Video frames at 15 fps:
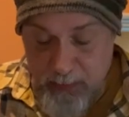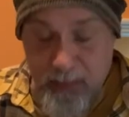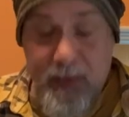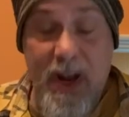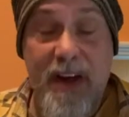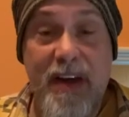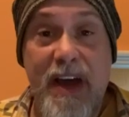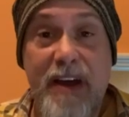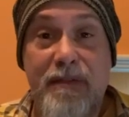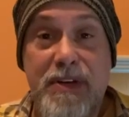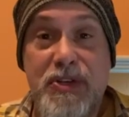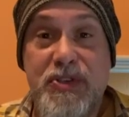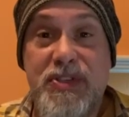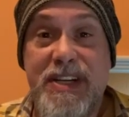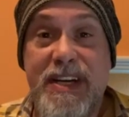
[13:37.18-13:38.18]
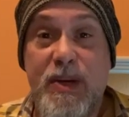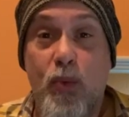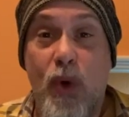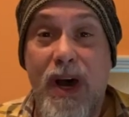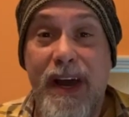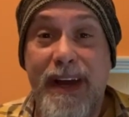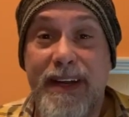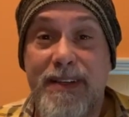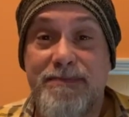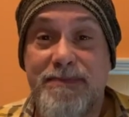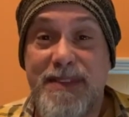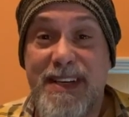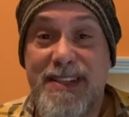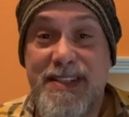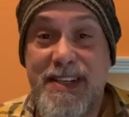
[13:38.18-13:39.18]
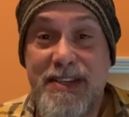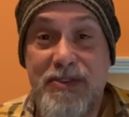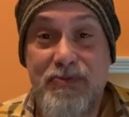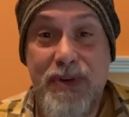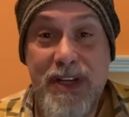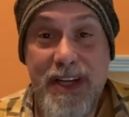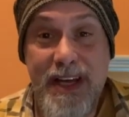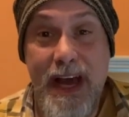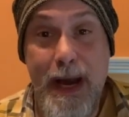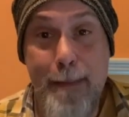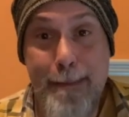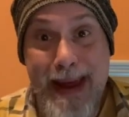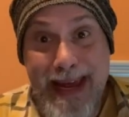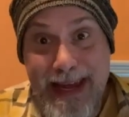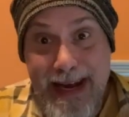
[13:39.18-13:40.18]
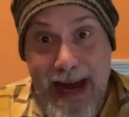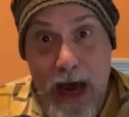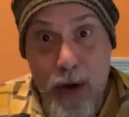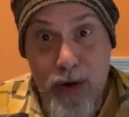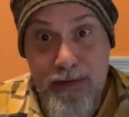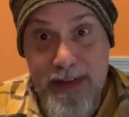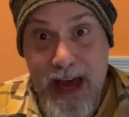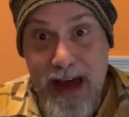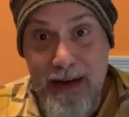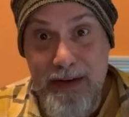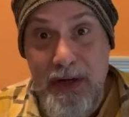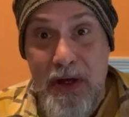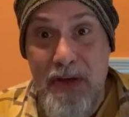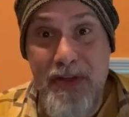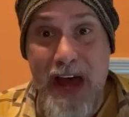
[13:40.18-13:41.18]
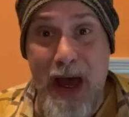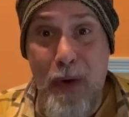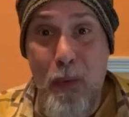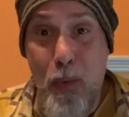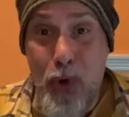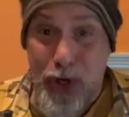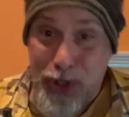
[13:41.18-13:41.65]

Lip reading: kind of understand why it didn't really kind of make it out of that that one